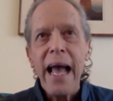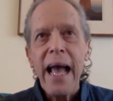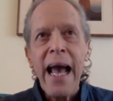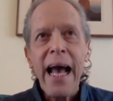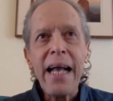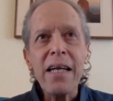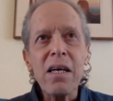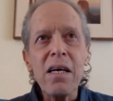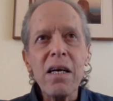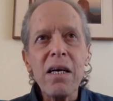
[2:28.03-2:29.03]

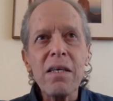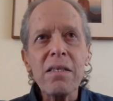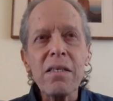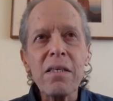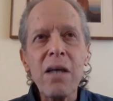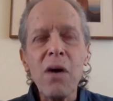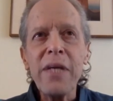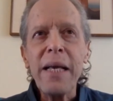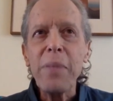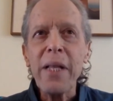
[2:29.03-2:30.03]
and go
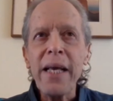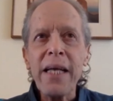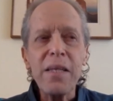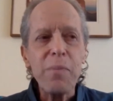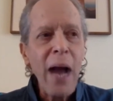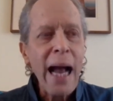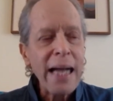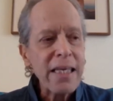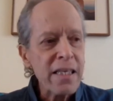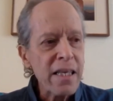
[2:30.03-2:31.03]
deeply into
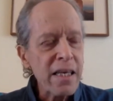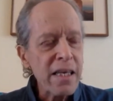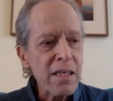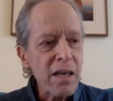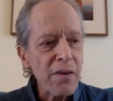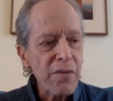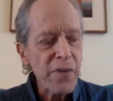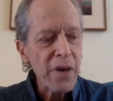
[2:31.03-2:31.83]
practices of